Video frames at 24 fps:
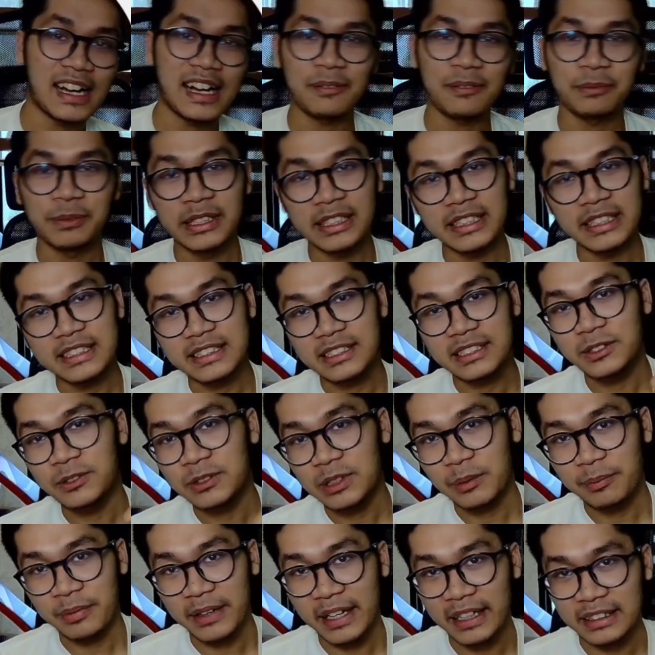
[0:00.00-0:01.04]
Please do the
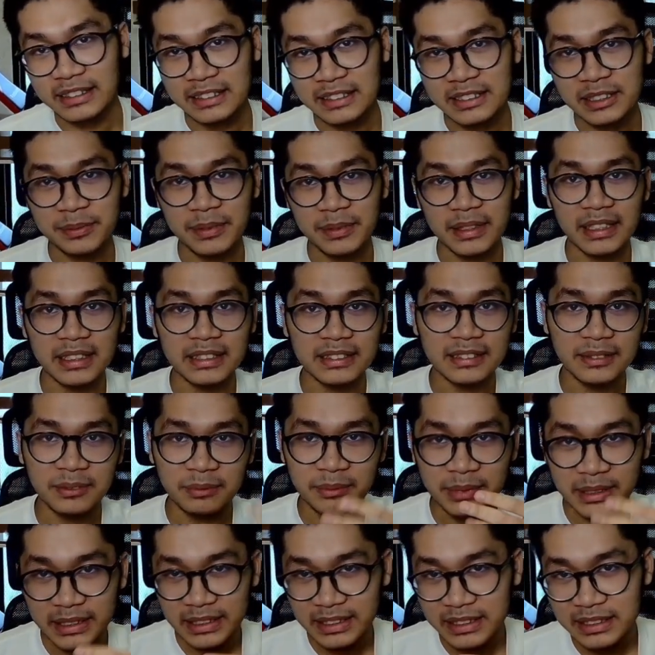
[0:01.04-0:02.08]
practice, man.
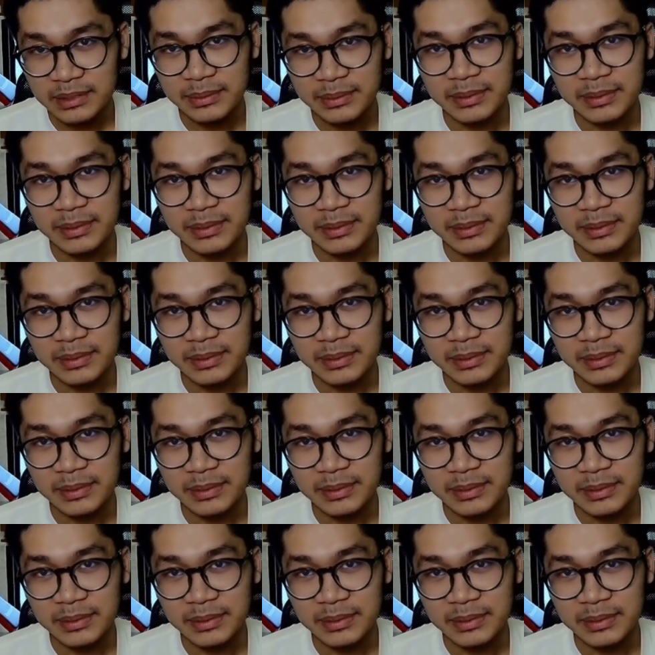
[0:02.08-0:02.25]
Please.